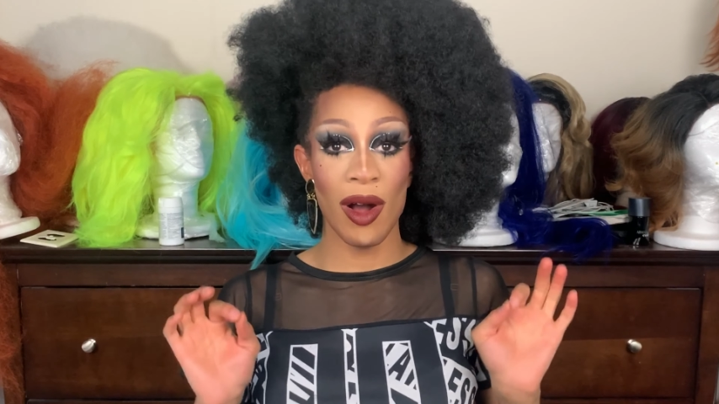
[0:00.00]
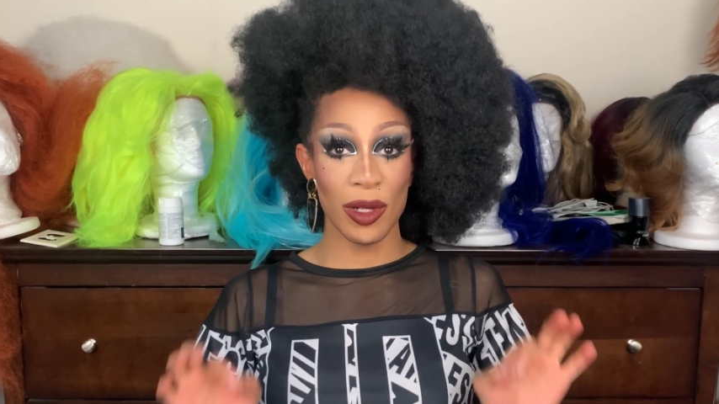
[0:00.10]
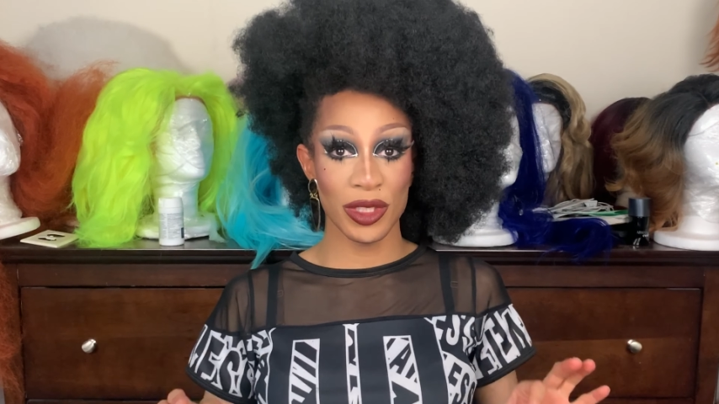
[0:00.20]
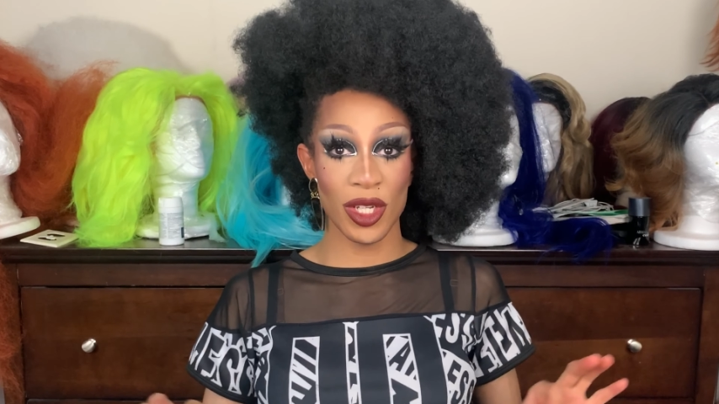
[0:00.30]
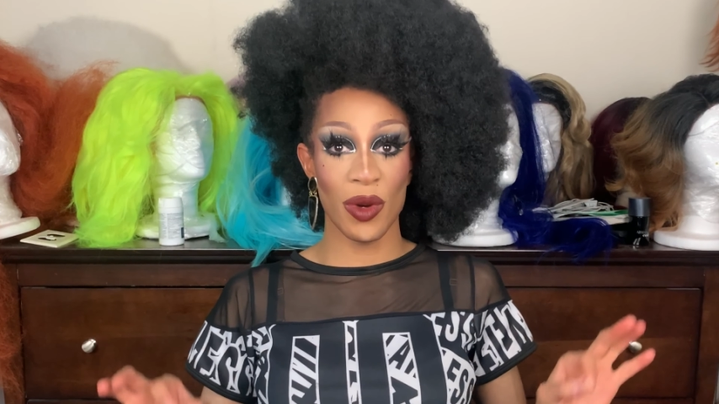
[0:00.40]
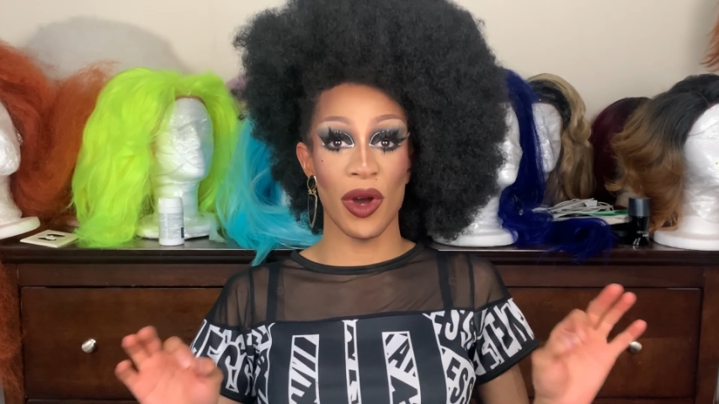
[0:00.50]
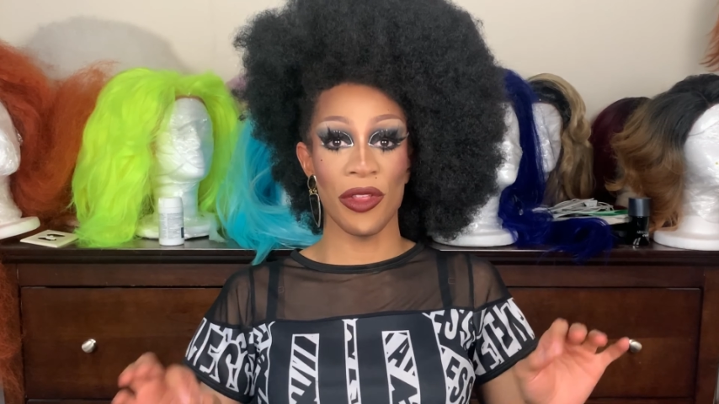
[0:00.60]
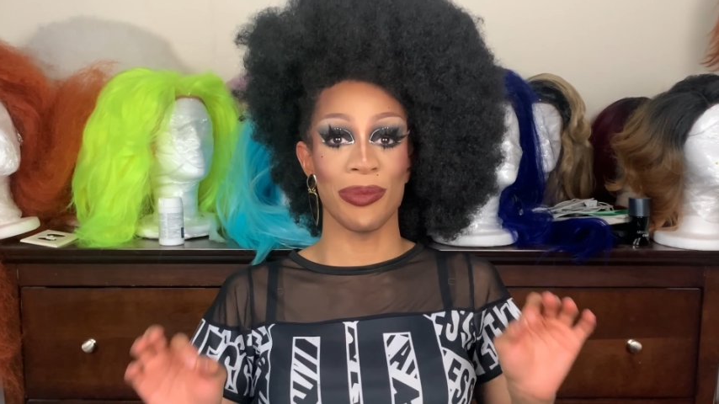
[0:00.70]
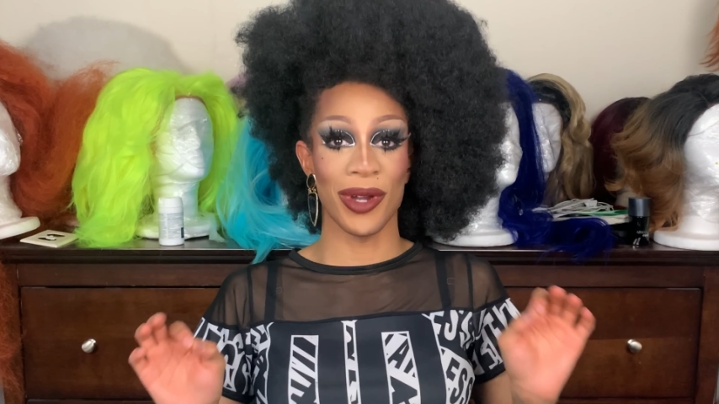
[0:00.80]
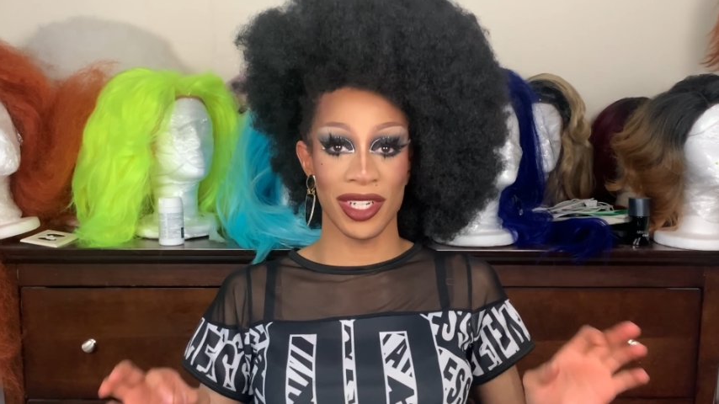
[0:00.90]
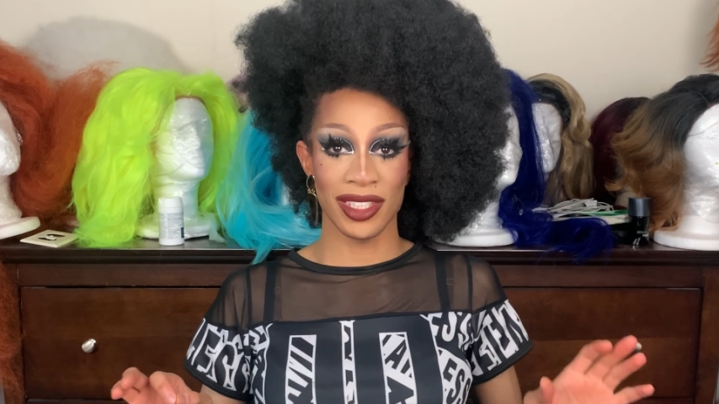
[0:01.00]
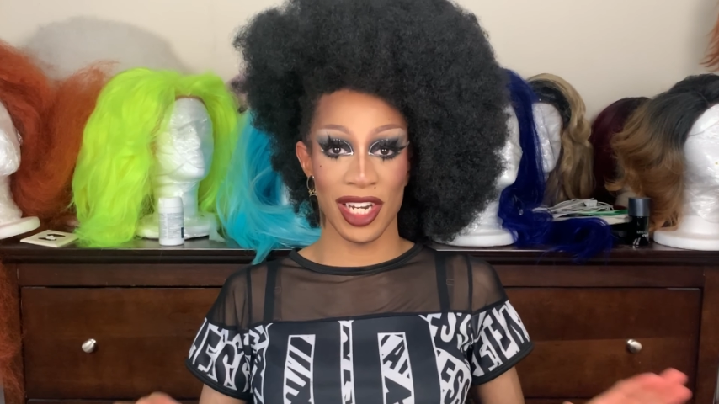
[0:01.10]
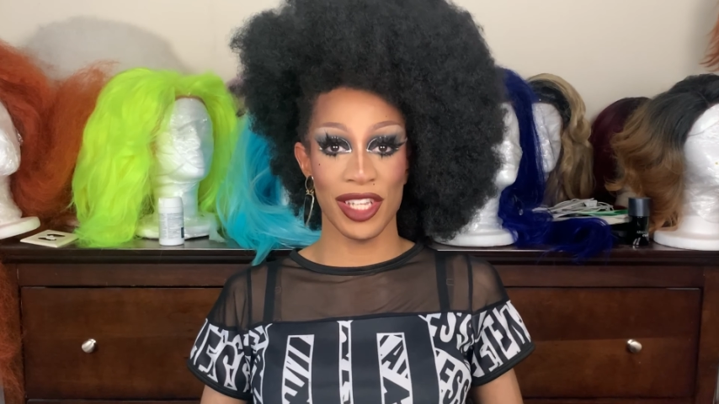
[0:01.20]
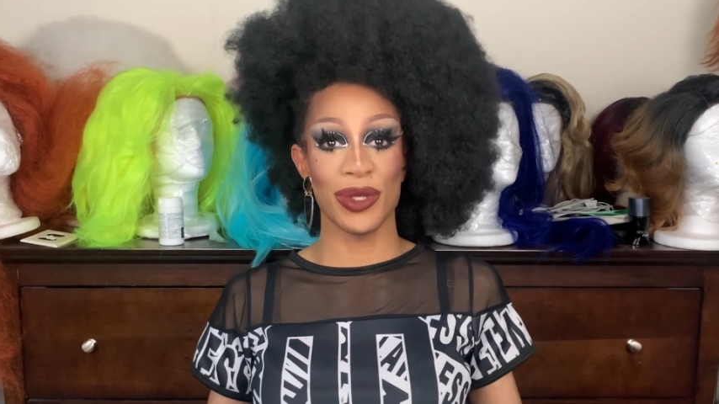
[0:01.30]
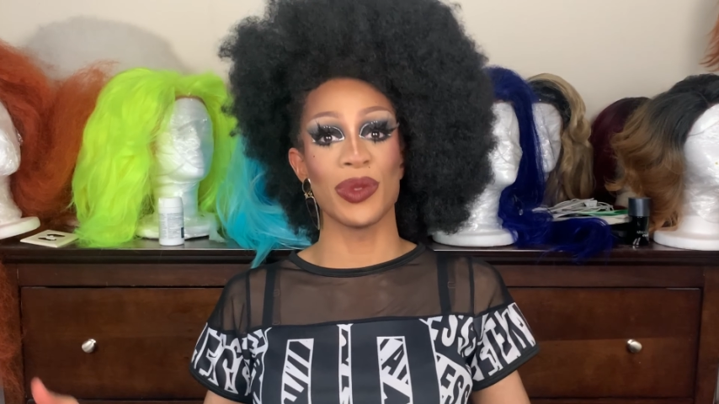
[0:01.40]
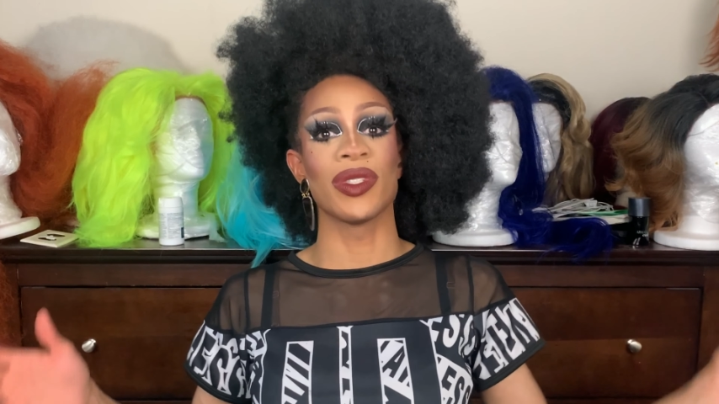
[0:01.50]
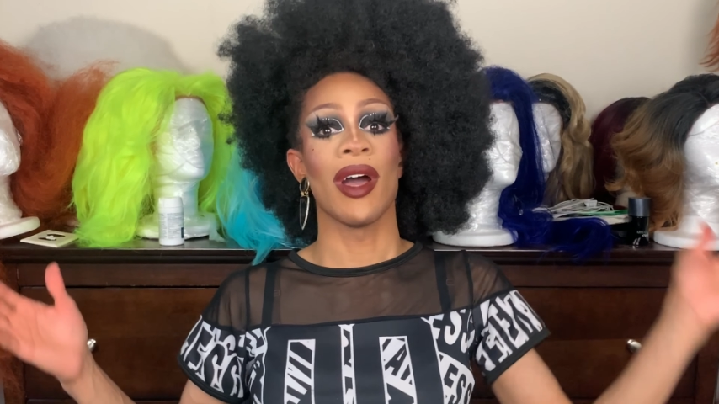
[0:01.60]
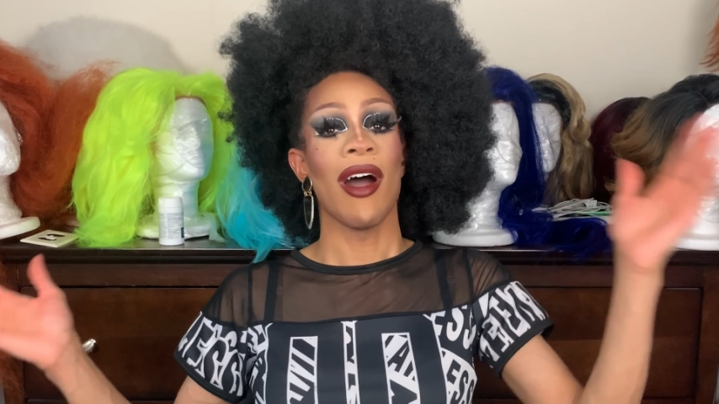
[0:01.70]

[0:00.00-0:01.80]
Also, all the products that I used